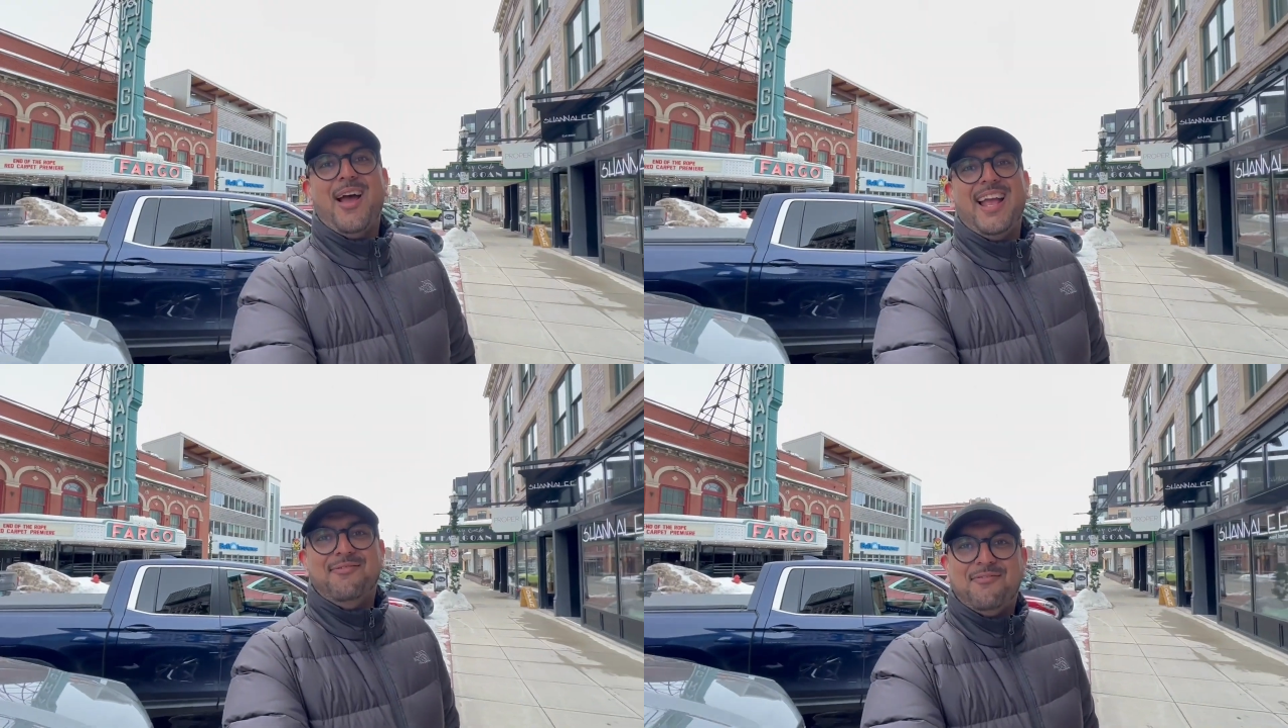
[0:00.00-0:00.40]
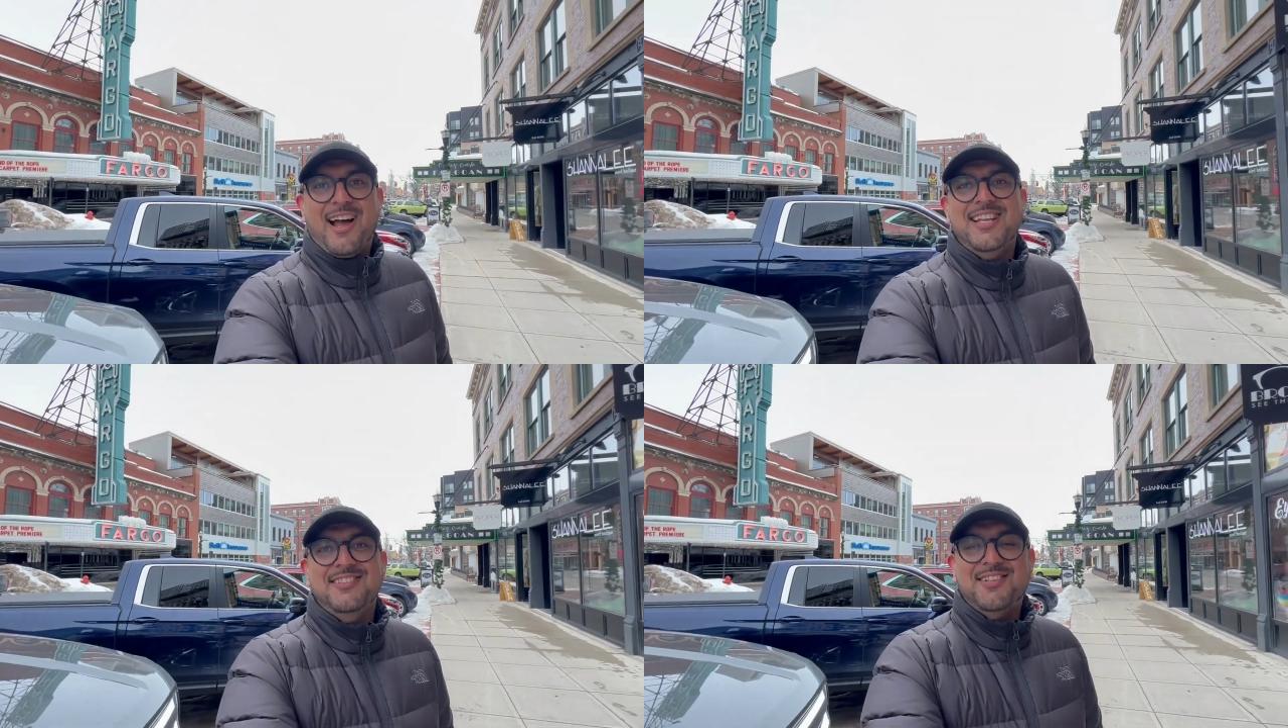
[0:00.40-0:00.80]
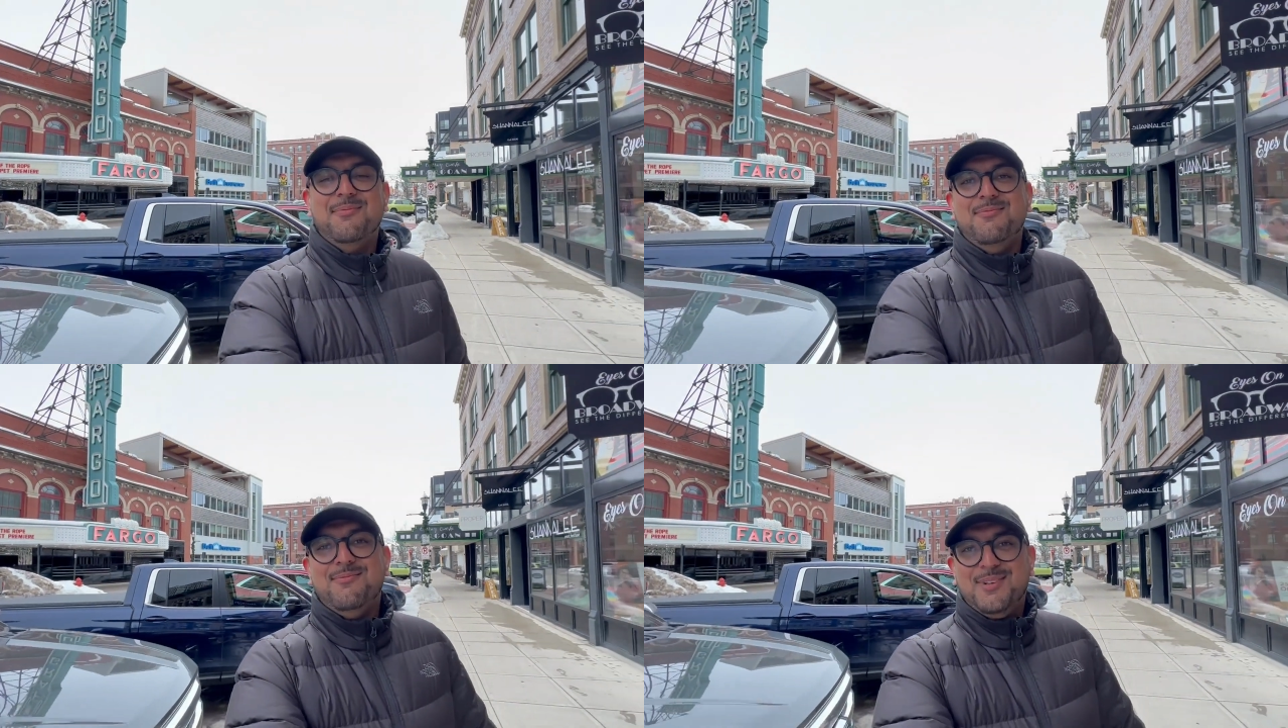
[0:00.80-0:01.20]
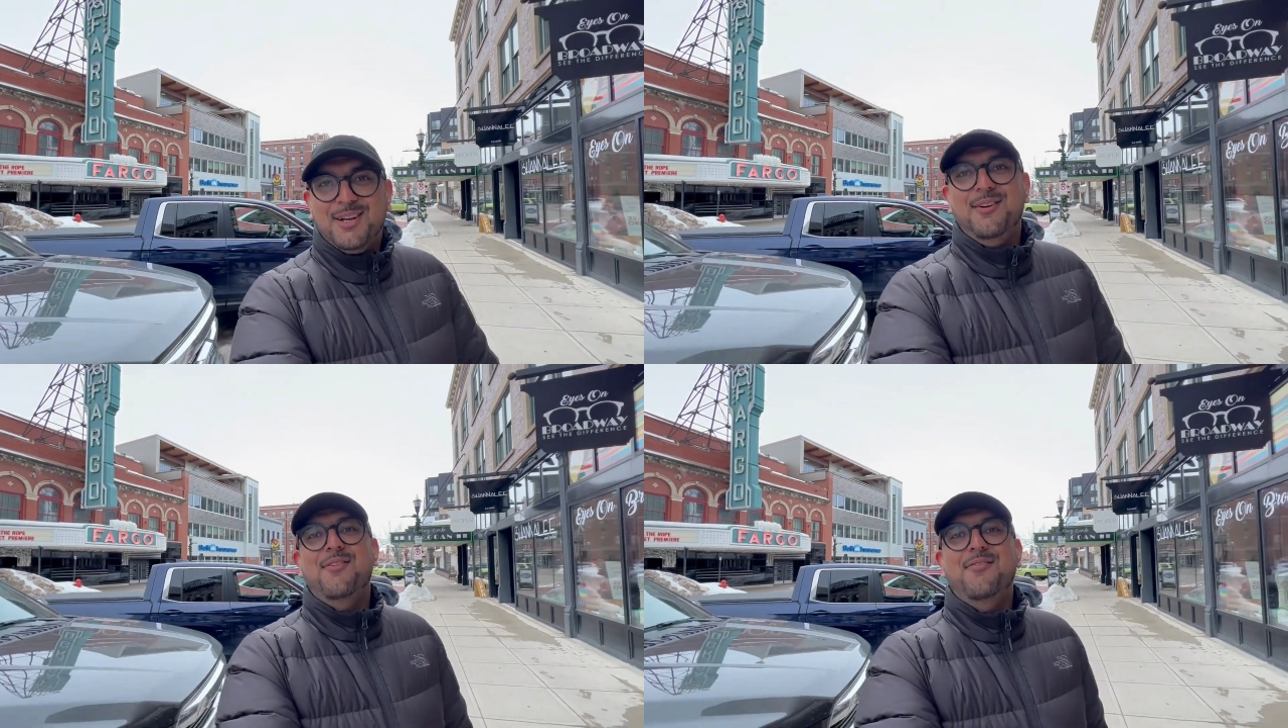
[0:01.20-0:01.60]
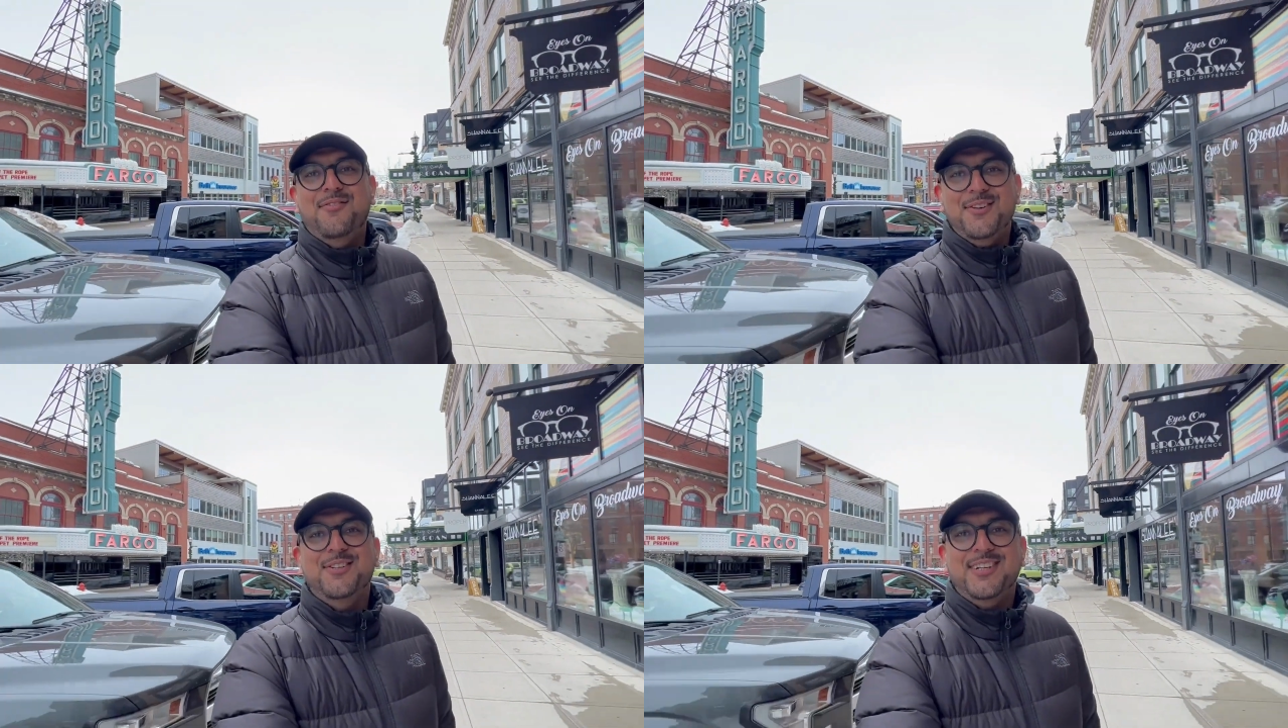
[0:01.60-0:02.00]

and find some good food.